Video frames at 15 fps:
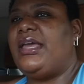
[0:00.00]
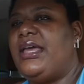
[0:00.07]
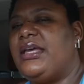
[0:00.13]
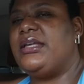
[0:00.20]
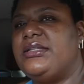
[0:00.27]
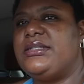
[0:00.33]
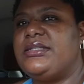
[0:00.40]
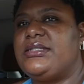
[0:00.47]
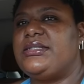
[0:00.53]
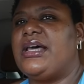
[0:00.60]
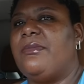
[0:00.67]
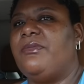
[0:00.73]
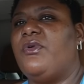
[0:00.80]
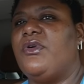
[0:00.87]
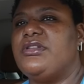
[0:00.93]
and
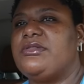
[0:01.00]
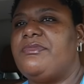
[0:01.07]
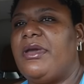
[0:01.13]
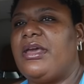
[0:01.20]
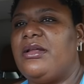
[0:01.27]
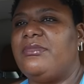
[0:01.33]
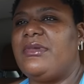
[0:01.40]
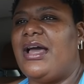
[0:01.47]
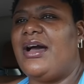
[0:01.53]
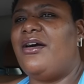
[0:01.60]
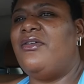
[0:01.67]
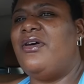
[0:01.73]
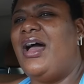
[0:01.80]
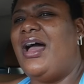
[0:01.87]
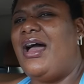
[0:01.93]
I'm going to pick it up
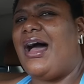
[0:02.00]
now.